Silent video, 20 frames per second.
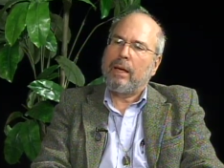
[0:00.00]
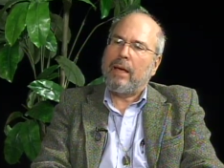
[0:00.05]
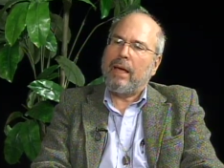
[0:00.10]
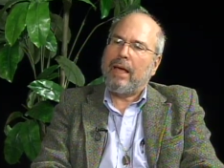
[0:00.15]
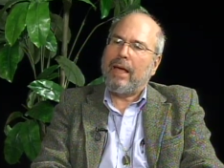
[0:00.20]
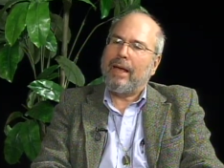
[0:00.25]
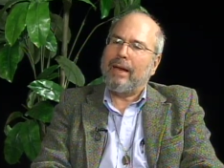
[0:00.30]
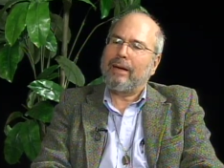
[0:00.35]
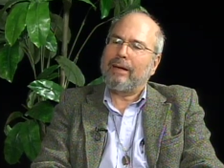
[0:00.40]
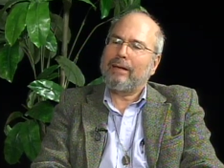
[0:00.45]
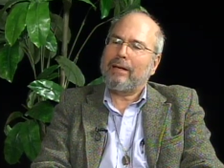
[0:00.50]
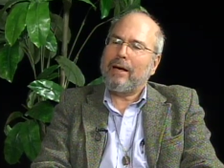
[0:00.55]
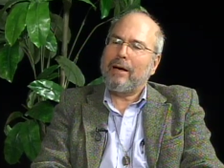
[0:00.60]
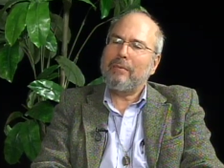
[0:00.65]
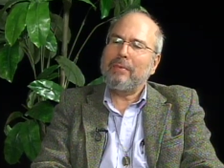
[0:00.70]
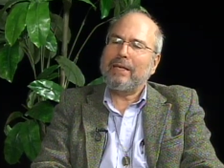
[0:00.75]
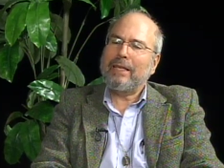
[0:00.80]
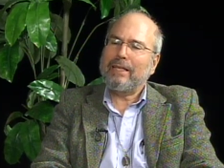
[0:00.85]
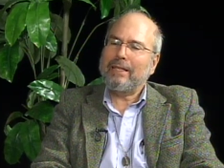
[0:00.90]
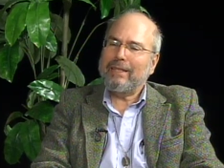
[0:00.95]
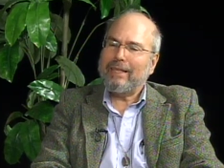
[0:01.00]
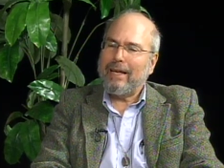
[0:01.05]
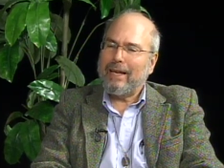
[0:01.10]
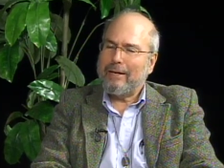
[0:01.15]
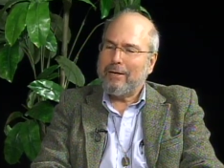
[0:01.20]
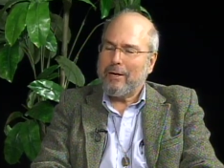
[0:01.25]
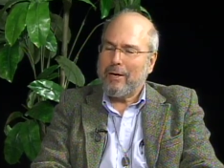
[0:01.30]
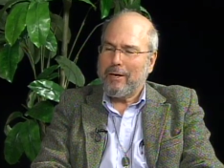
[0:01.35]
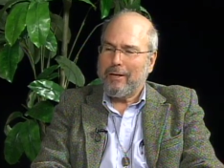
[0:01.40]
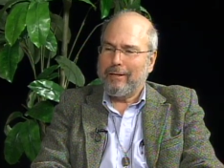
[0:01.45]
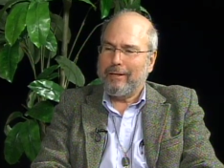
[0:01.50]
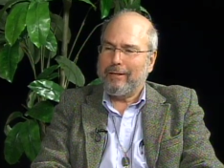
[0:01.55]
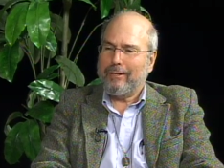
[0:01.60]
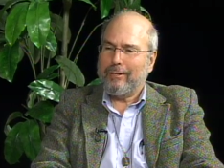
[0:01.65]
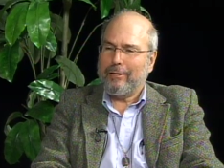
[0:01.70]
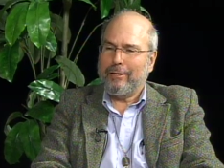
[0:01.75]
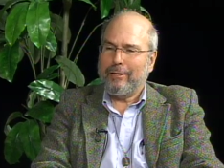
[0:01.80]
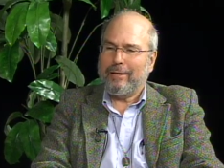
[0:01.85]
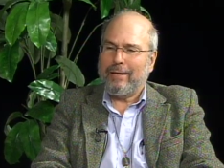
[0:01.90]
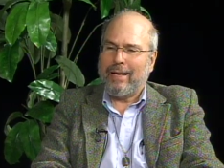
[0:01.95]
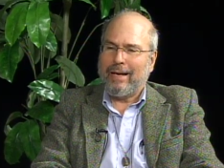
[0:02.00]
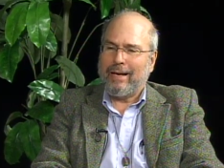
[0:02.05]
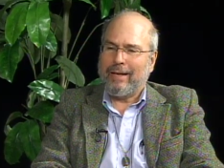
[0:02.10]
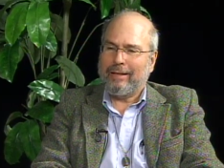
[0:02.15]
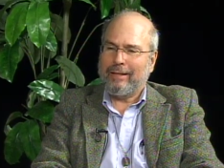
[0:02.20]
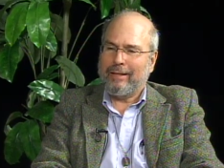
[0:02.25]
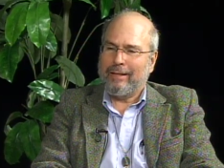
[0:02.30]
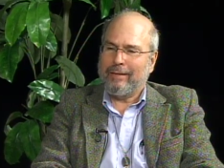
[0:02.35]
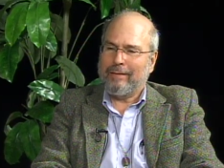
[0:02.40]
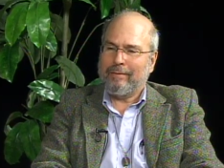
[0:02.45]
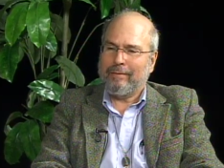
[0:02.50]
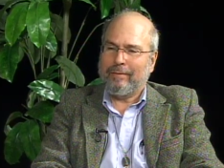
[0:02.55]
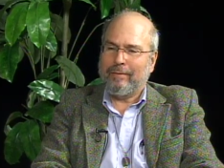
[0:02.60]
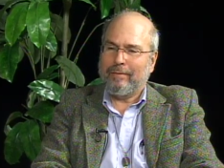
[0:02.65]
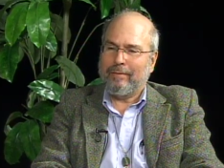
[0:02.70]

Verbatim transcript: And coming into that knowledge that the